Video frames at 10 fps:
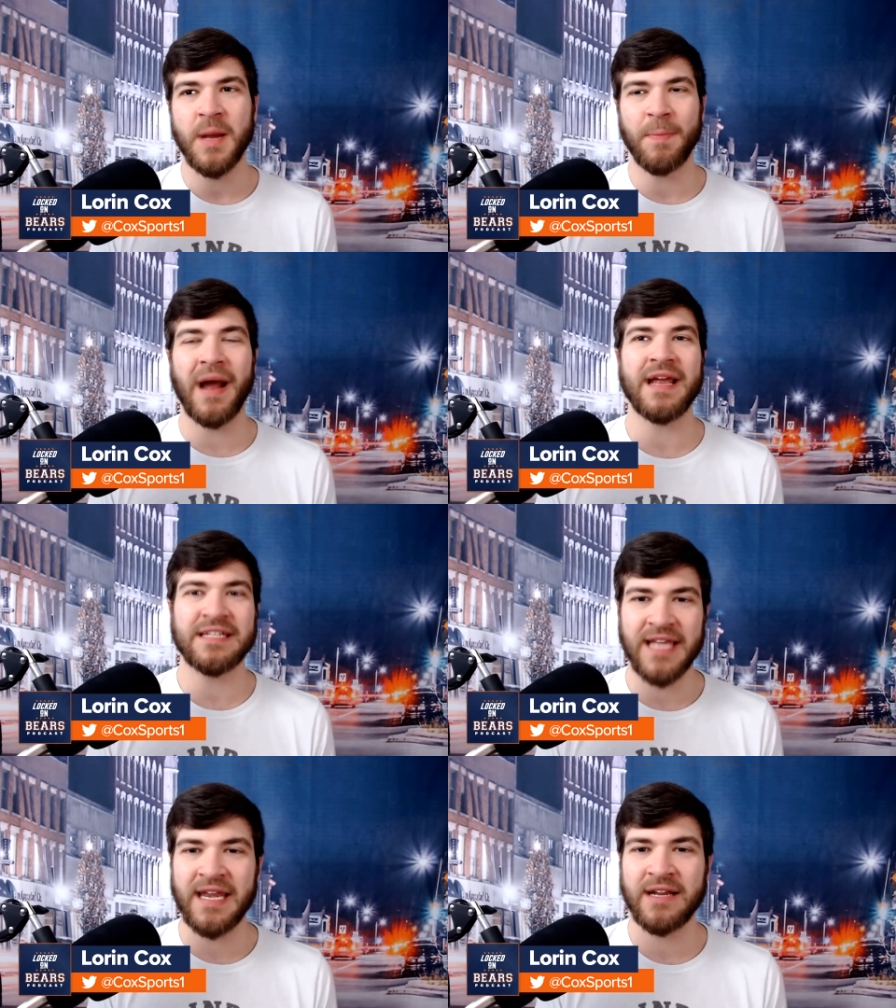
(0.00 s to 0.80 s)
by
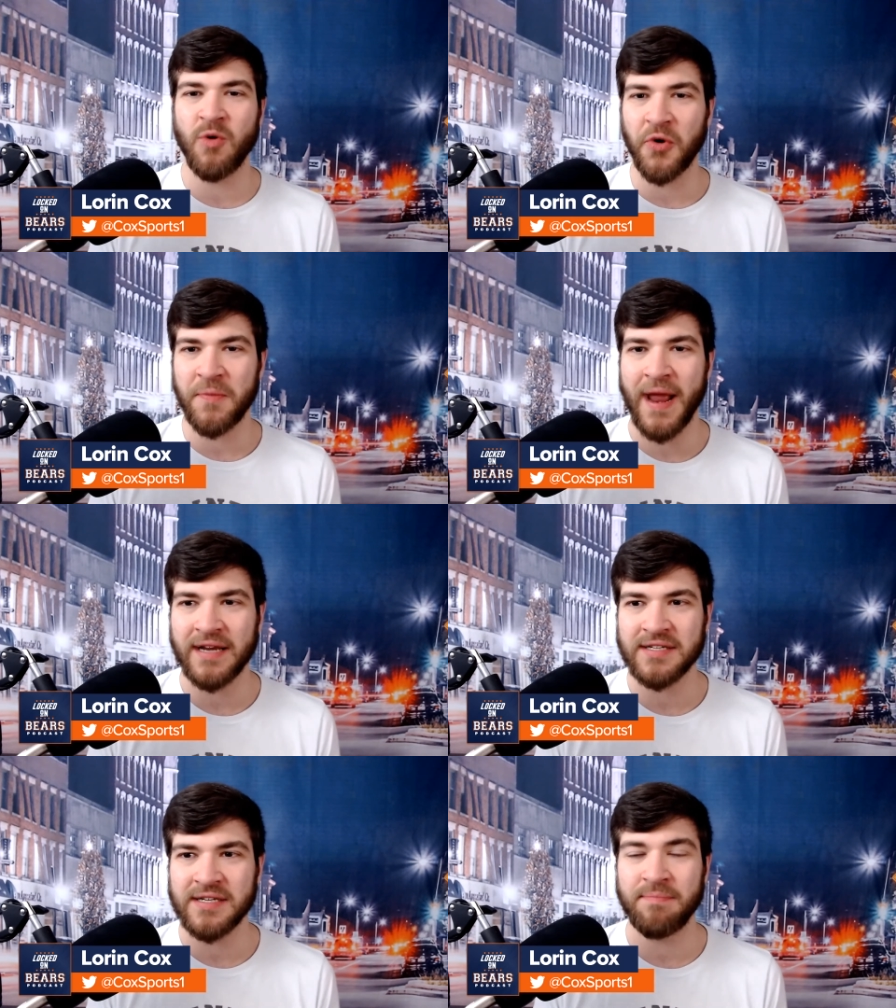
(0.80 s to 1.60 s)
extending
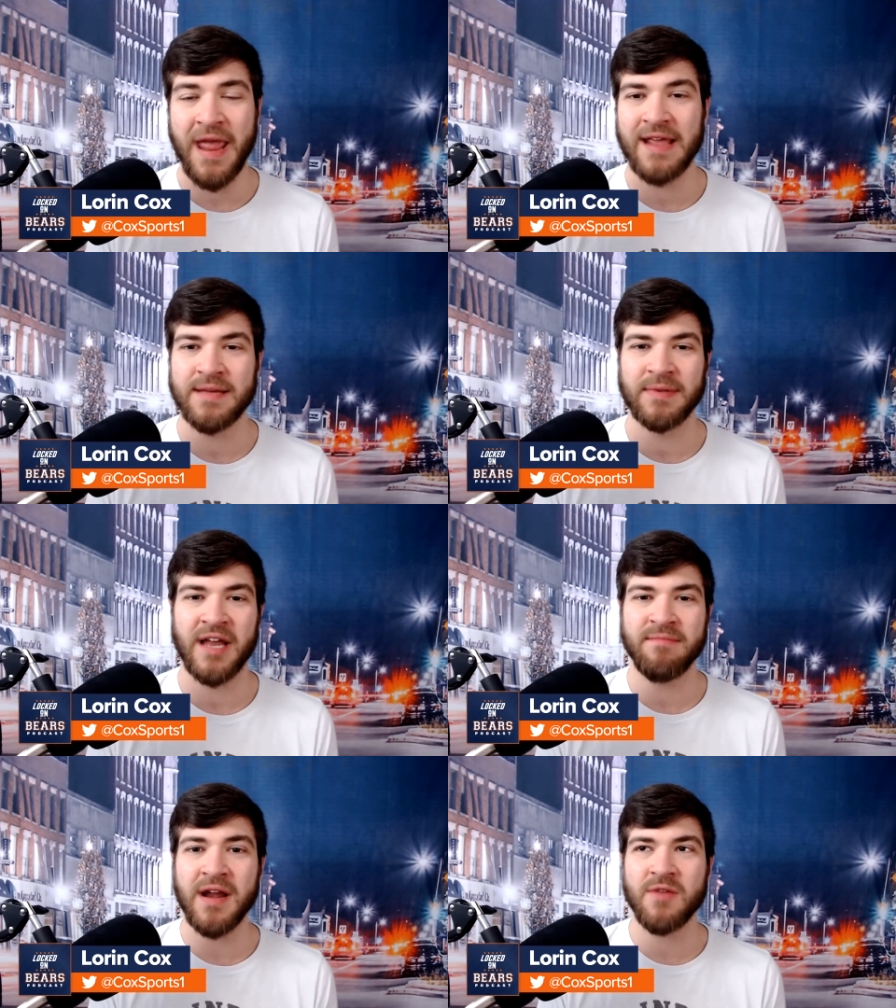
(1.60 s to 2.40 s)
quarterbacks and paying them a lot of
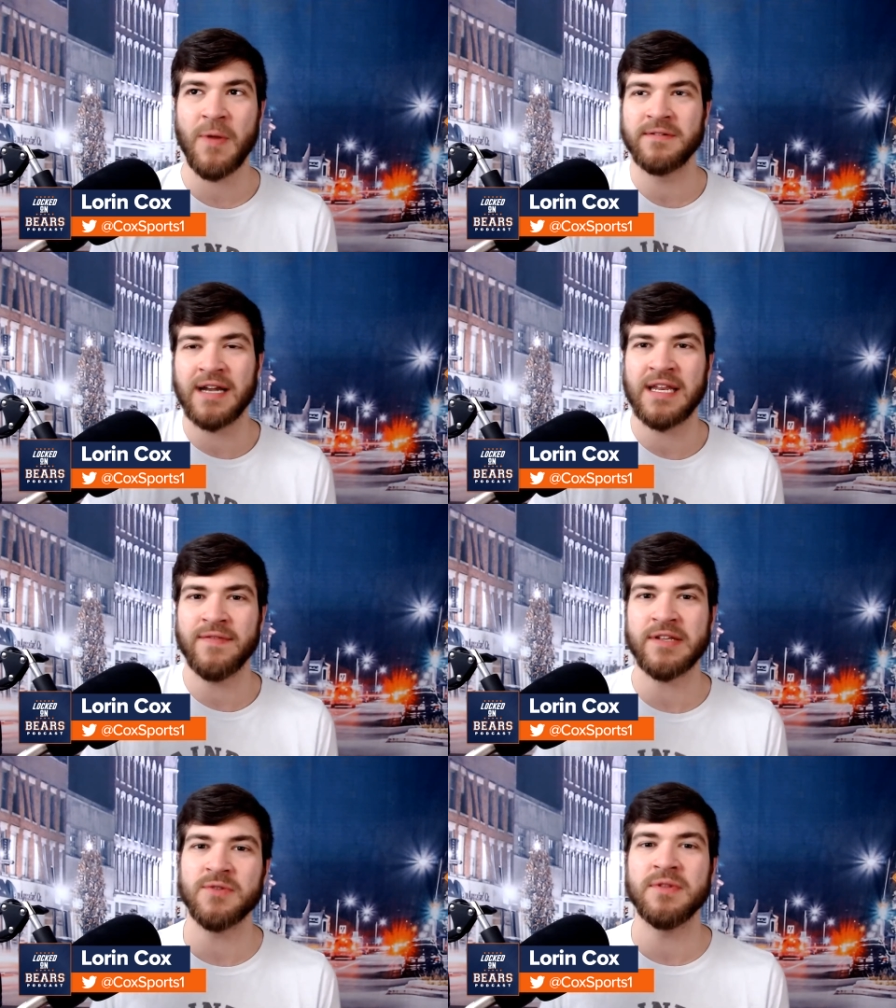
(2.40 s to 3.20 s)
money when they're not
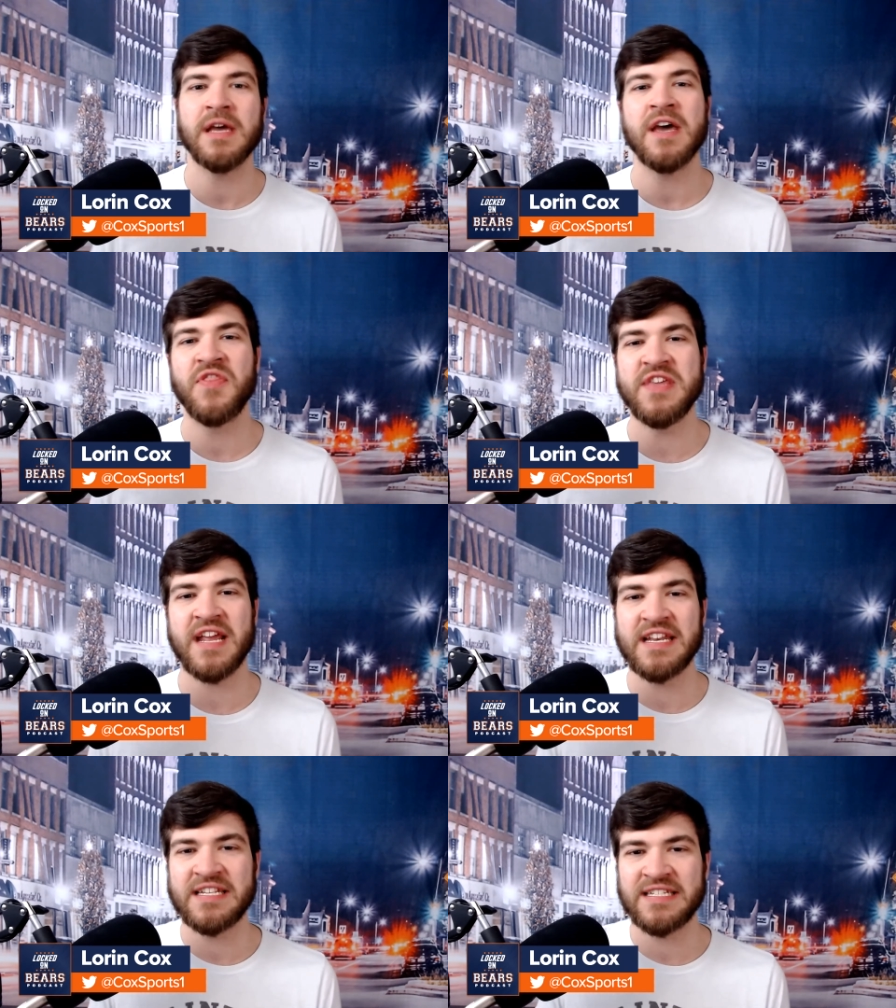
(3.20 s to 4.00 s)
giving you the
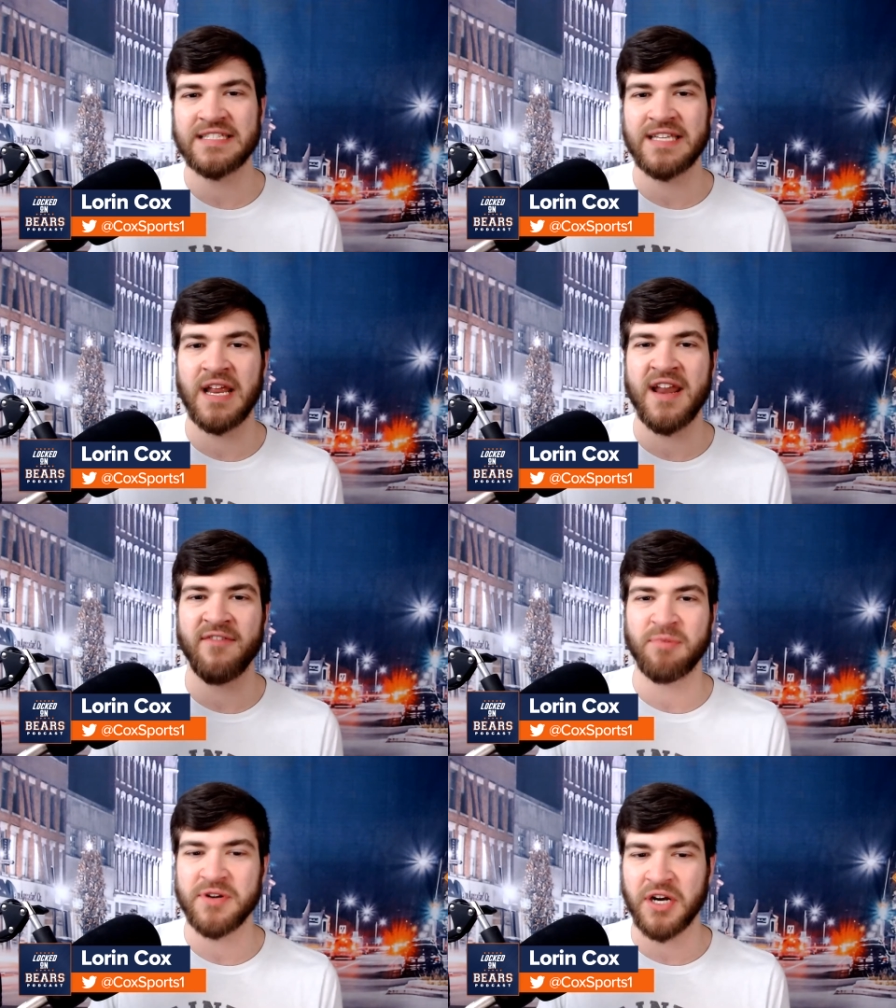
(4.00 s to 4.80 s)
consistent
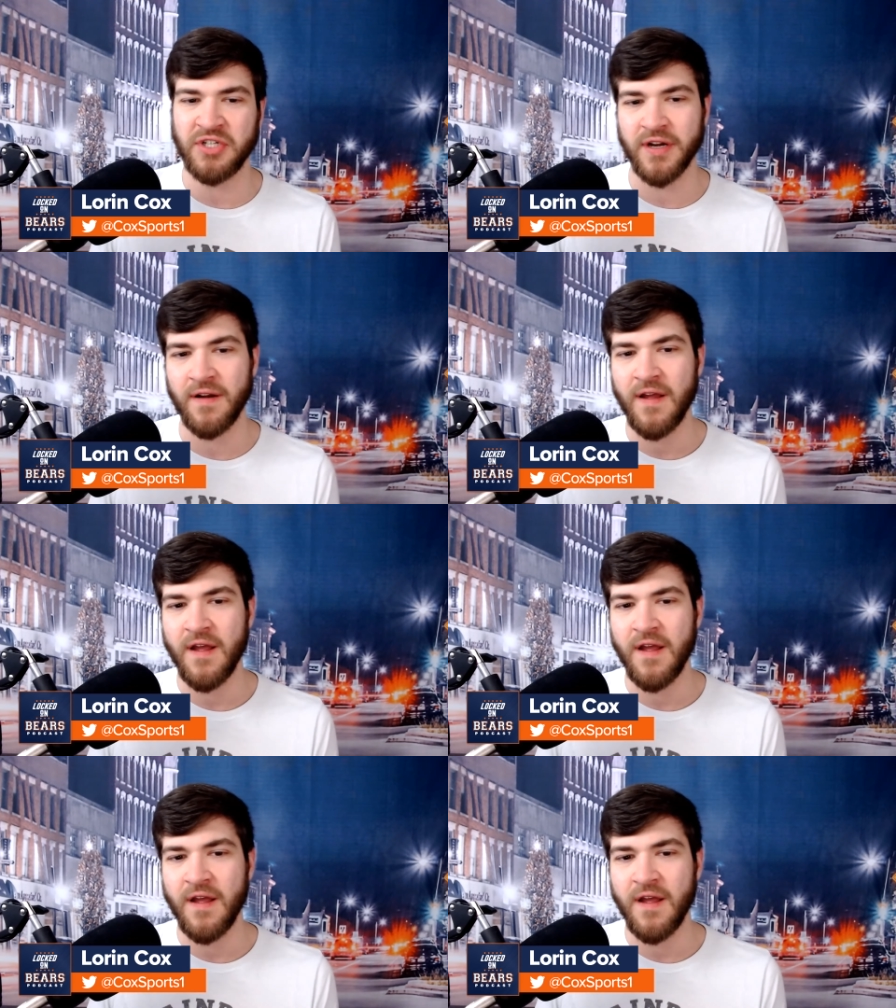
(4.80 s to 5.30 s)
enough production